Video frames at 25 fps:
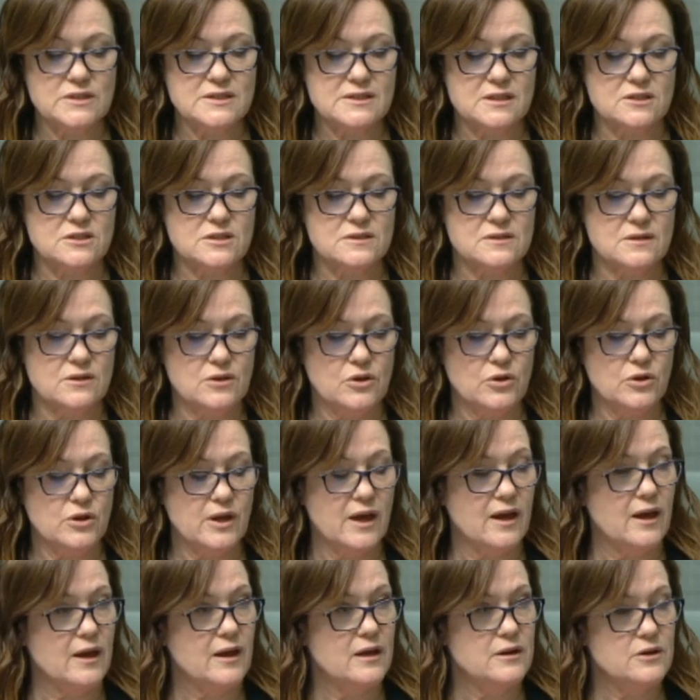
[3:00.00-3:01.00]
such as the UK
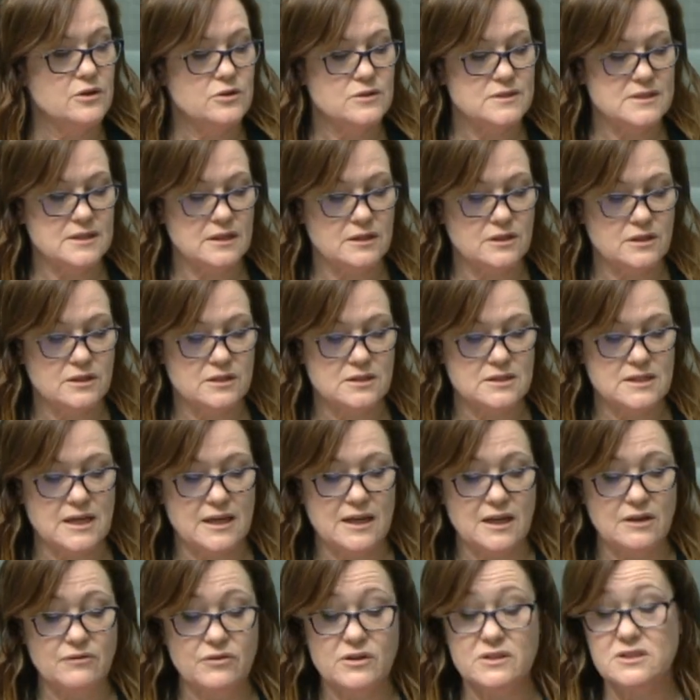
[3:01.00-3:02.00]
and New Zealand, and
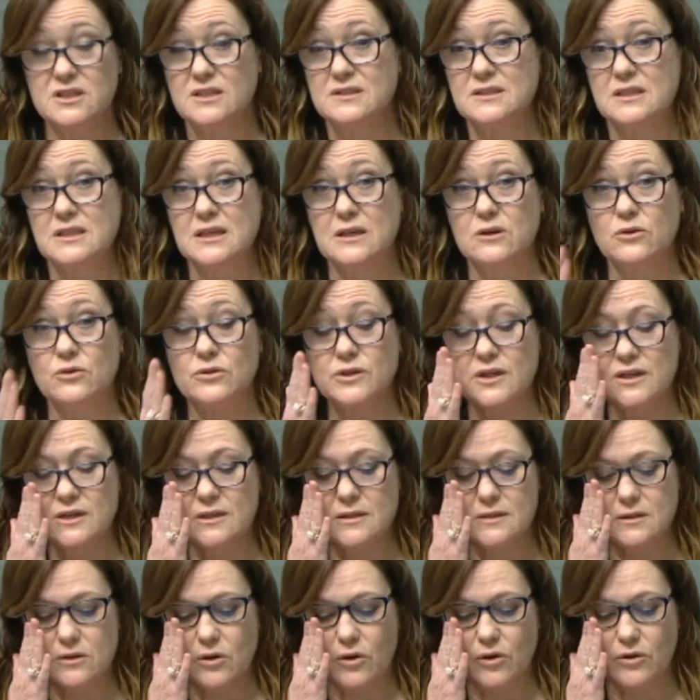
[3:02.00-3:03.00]
even just here on the
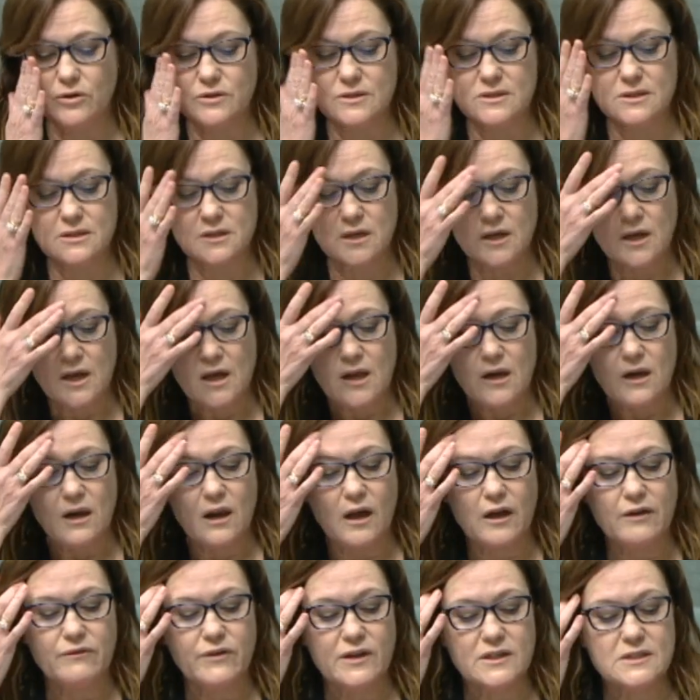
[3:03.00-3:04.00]
East Coast,
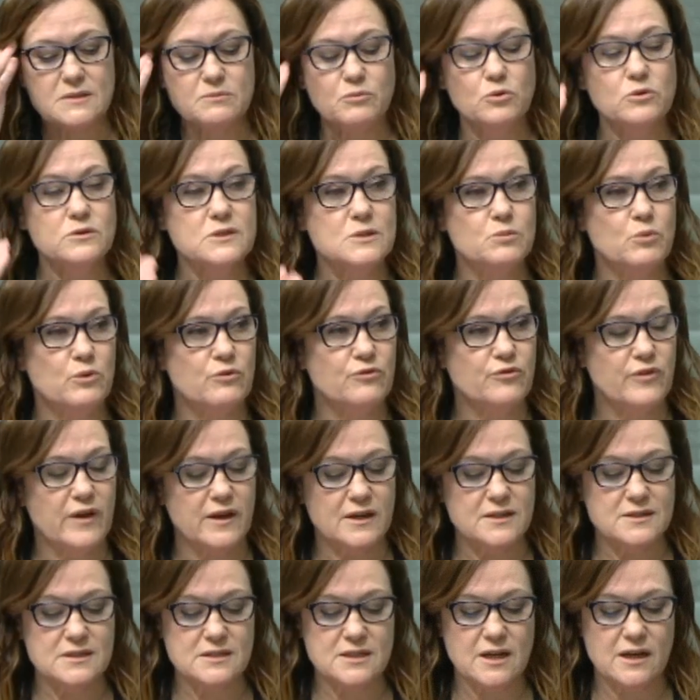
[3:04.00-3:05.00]
live exports were
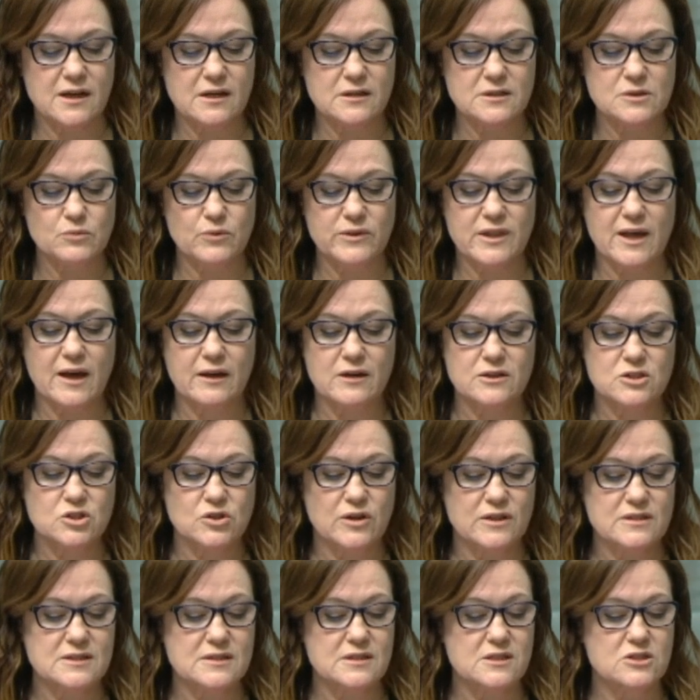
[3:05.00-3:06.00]
phased out without a
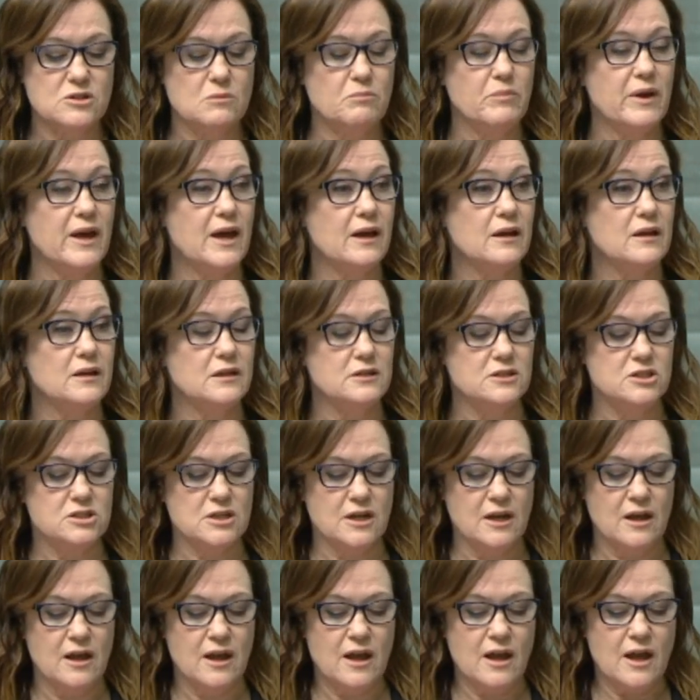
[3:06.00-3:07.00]
transition package,
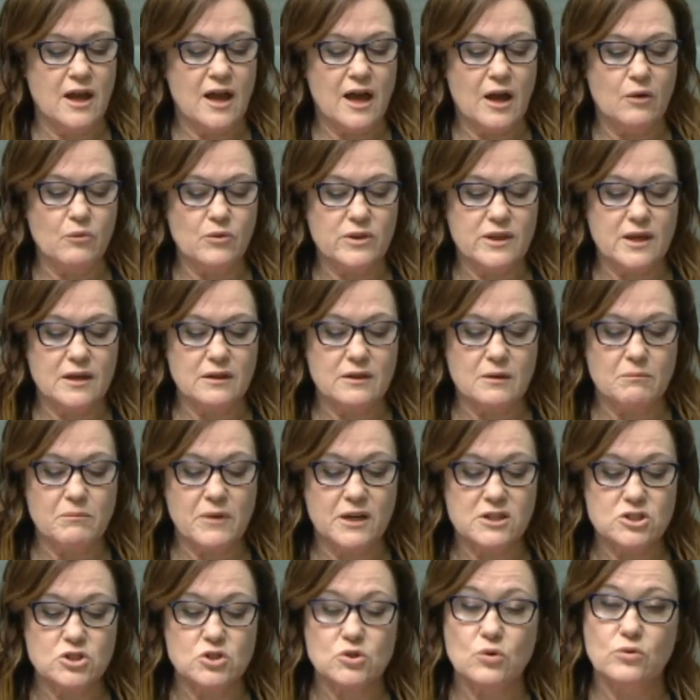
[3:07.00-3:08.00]
and with either
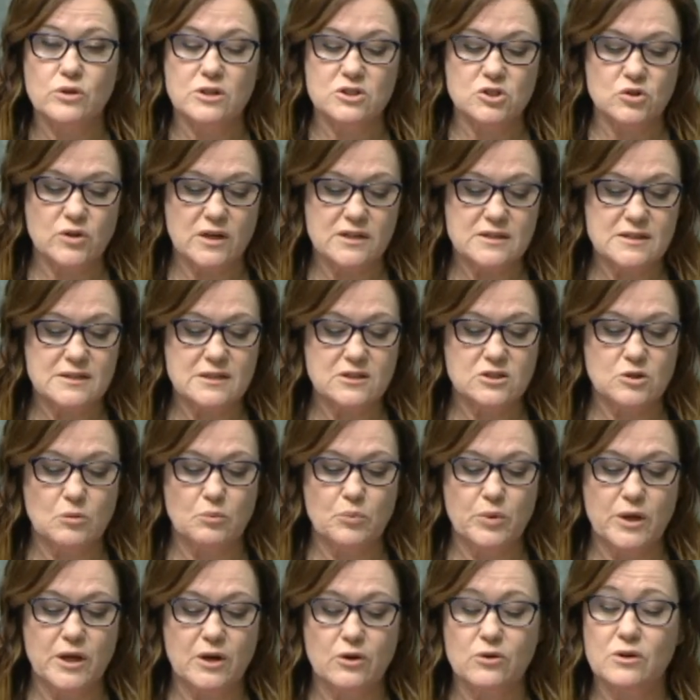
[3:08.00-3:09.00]
much shorter transition
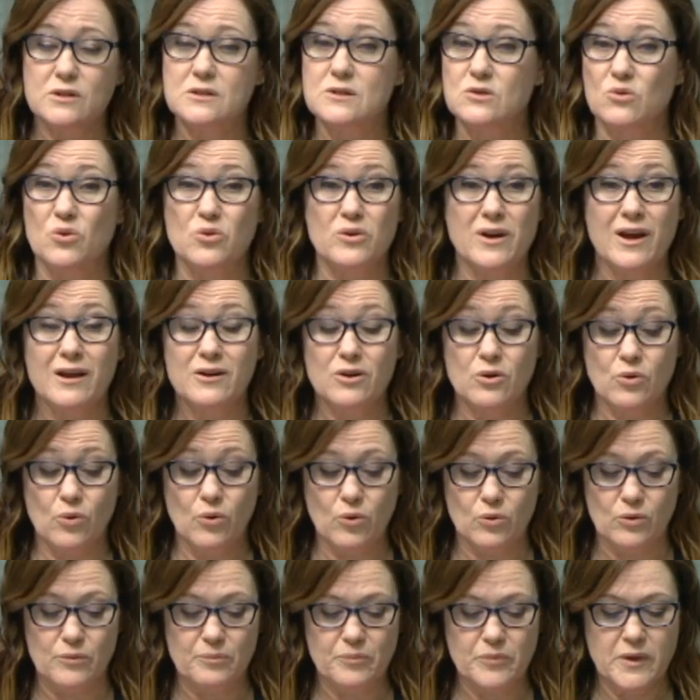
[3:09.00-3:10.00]
periods or none at
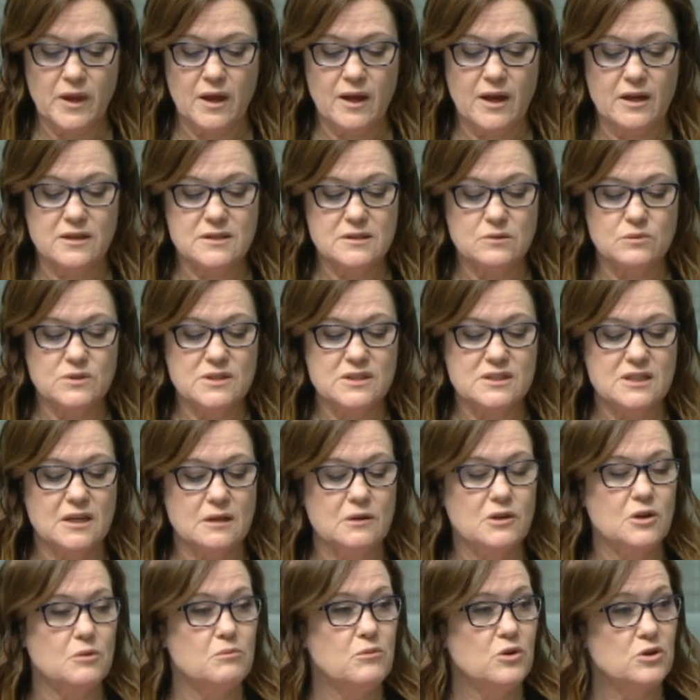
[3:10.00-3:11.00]
all, as it was deemed
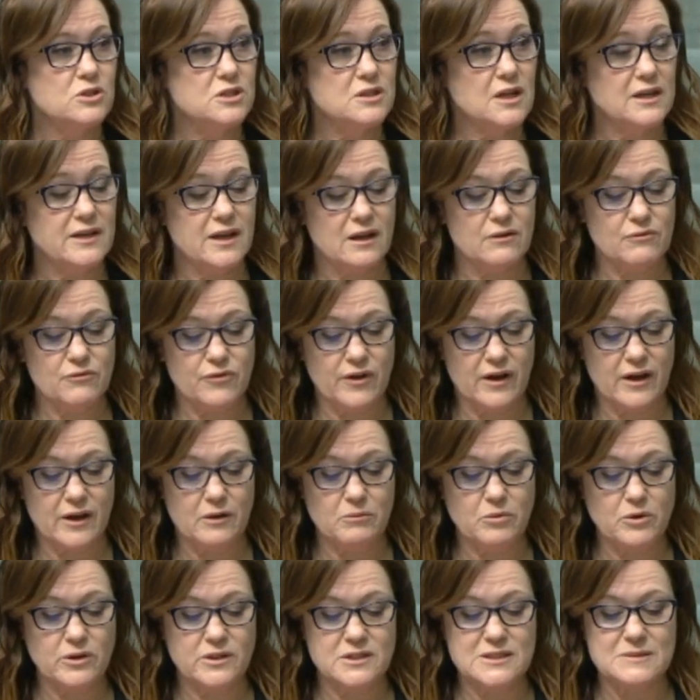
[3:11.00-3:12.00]
commercially
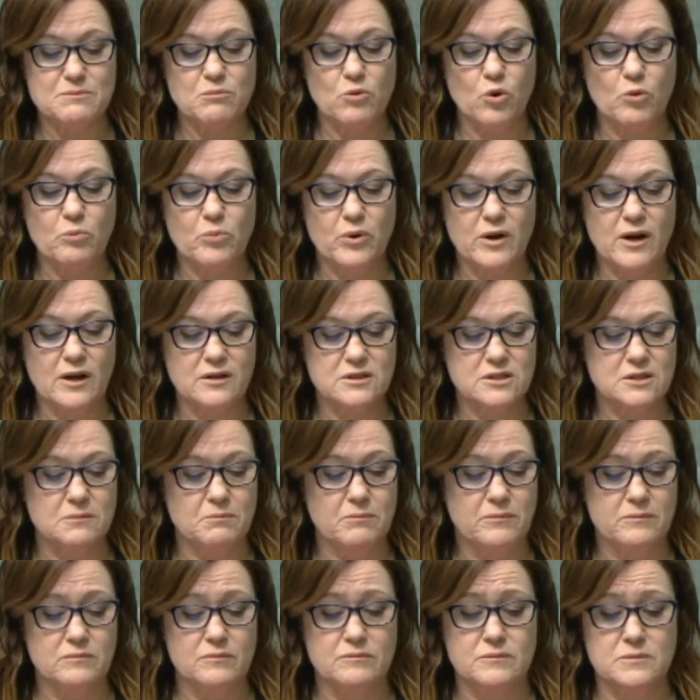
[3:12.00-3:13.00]
unviable as more
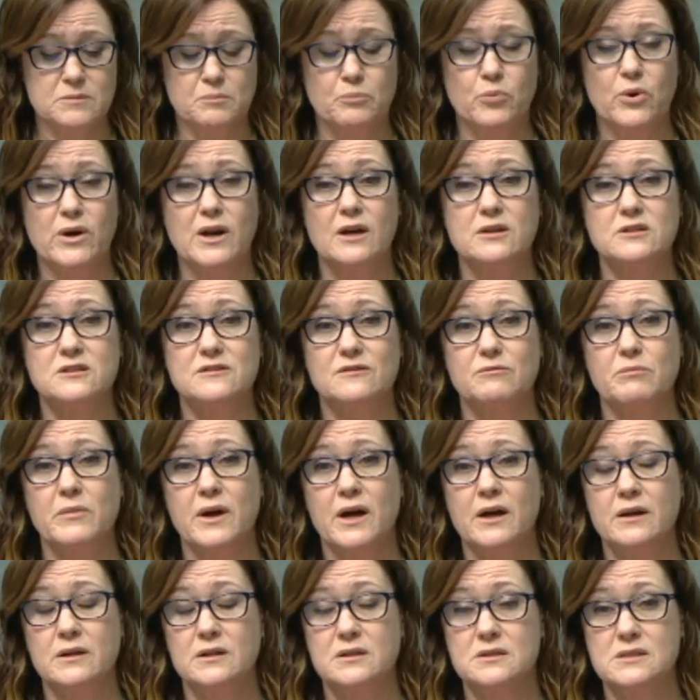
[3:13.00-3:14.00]
productive
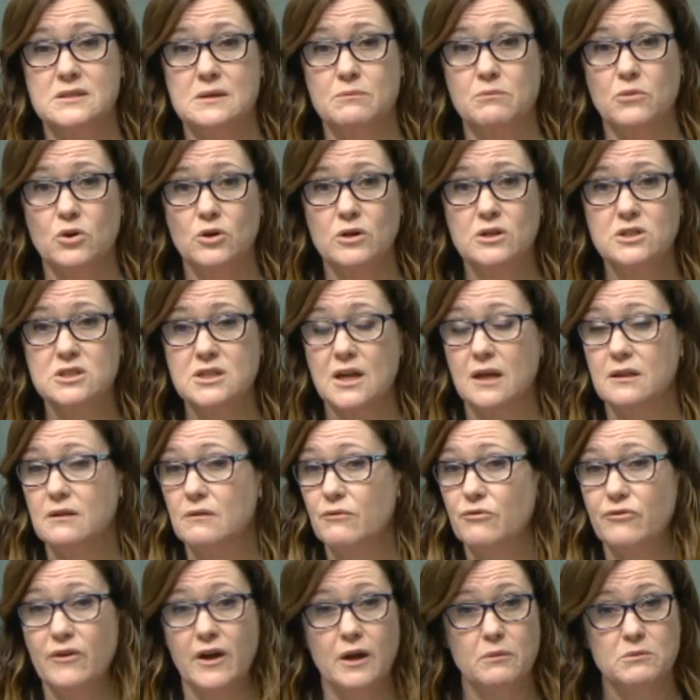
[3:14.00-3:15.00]
markets emerged and the
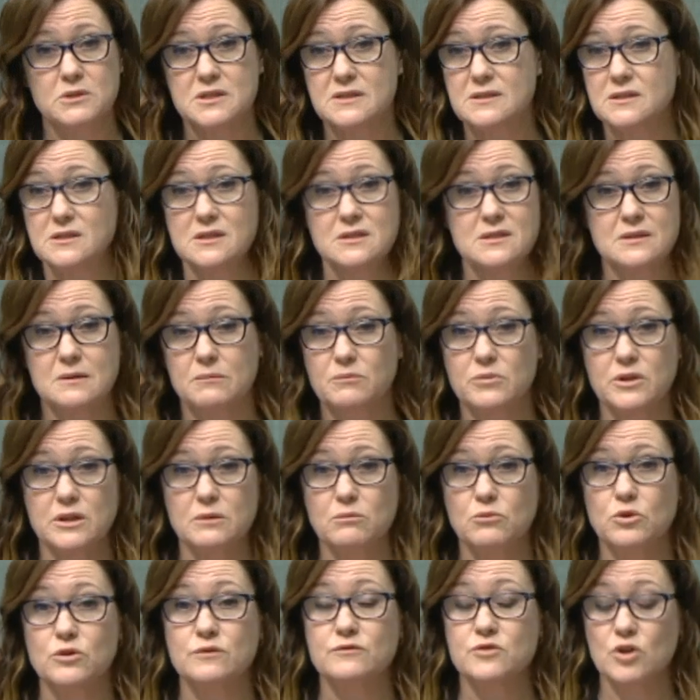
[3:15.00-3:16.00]
farmers just simply
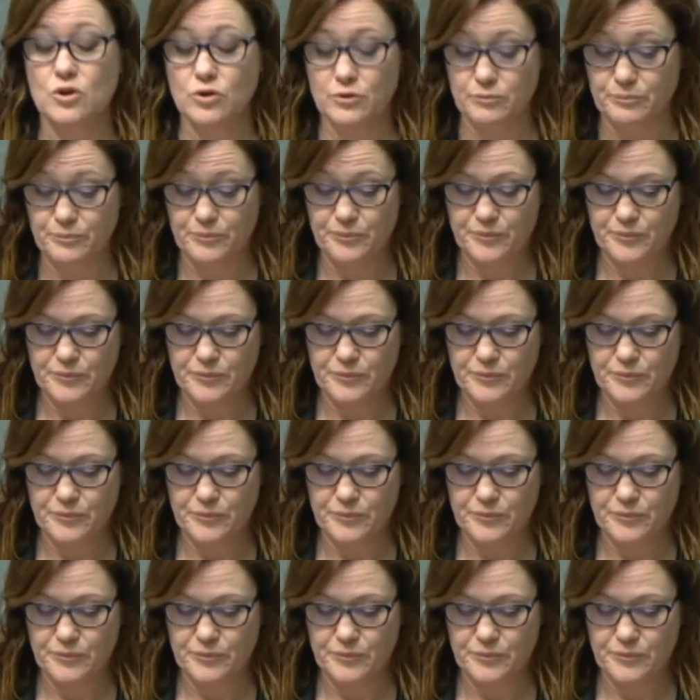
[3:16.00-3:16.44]
moved on.